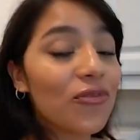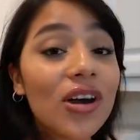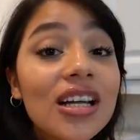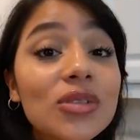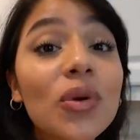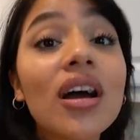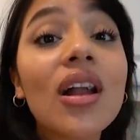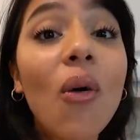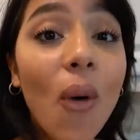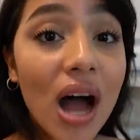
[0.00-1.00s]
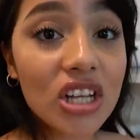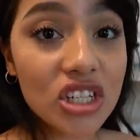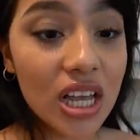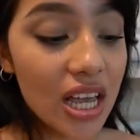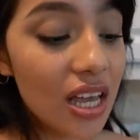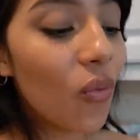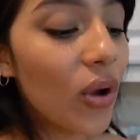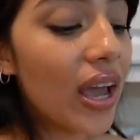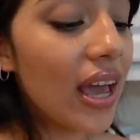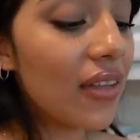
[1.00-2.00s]
First, we're going to wash it
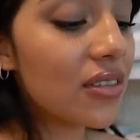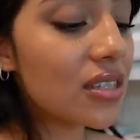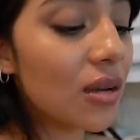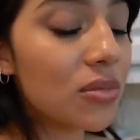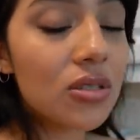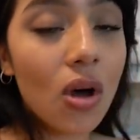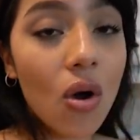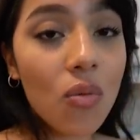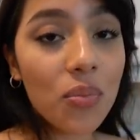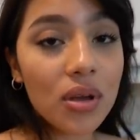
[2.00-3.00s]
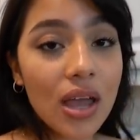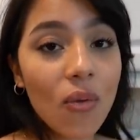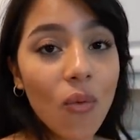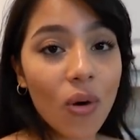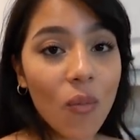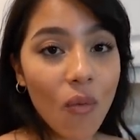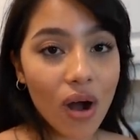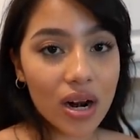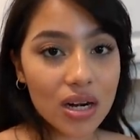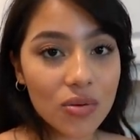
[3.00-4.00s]
with some soap and warm
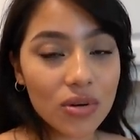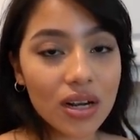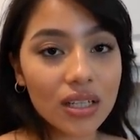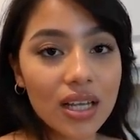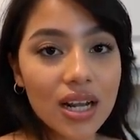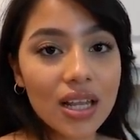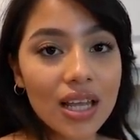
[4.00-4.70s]
water. We're going to let it,